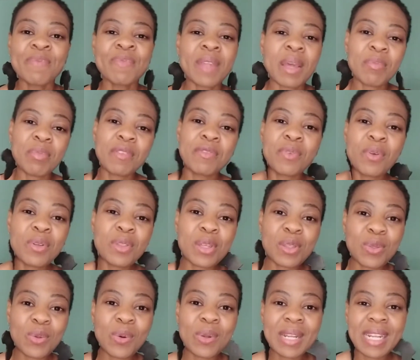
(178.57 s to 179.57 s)
And before the
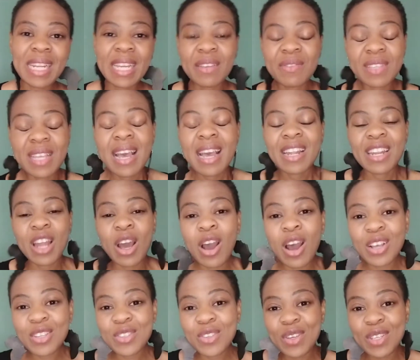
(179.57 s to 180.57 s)
thought leaves, now
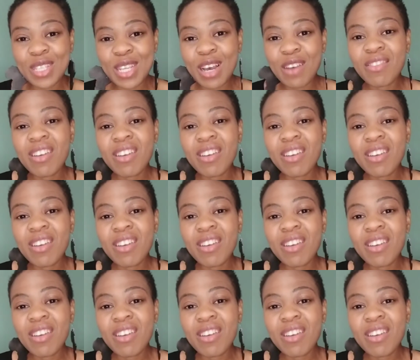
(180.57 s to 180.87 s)
ask yourself,